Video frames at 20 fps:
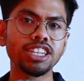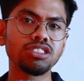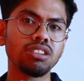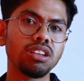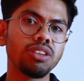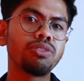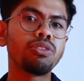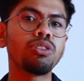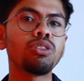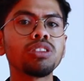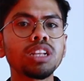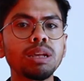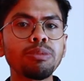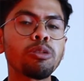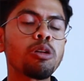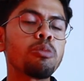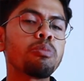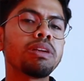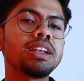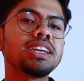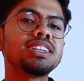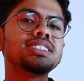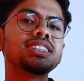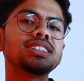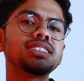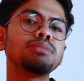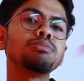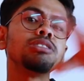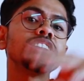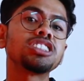Actually four type of company is
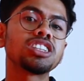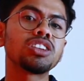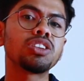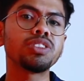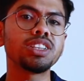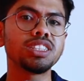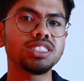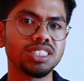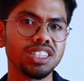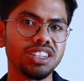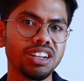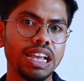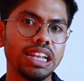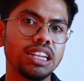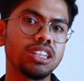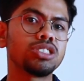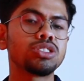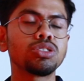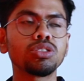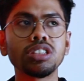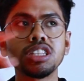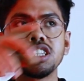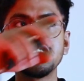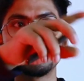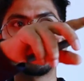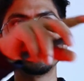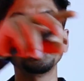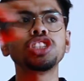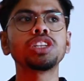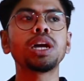just a mixture of these three, right? So these
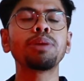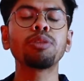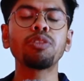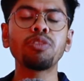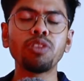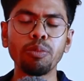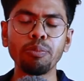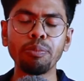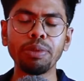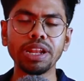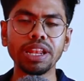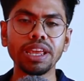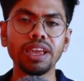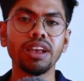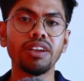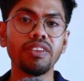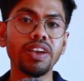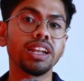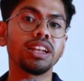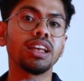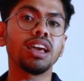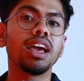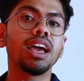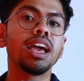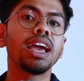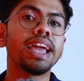three type of company, right?